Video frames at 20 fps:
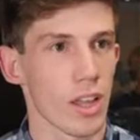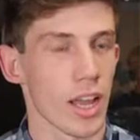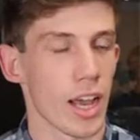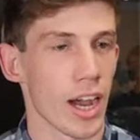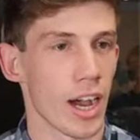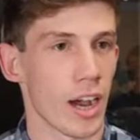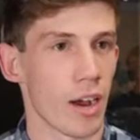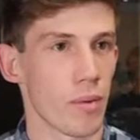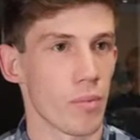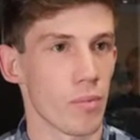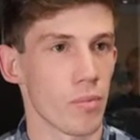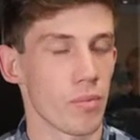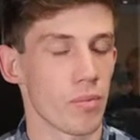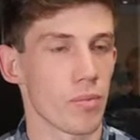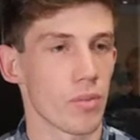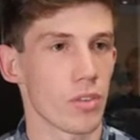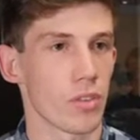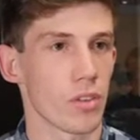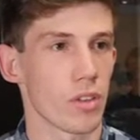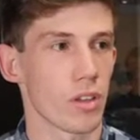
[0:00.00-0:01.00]
Um,
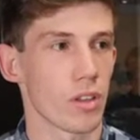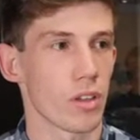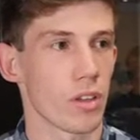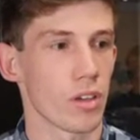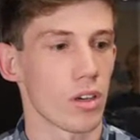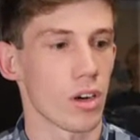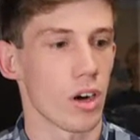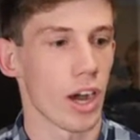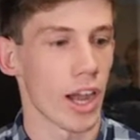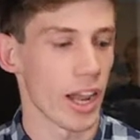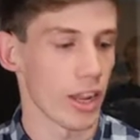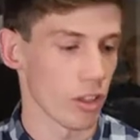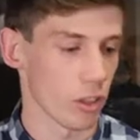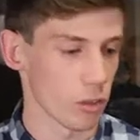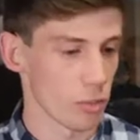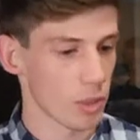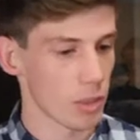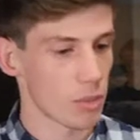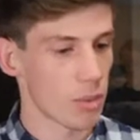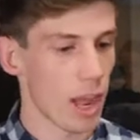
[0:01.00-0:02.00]
I had a little bit of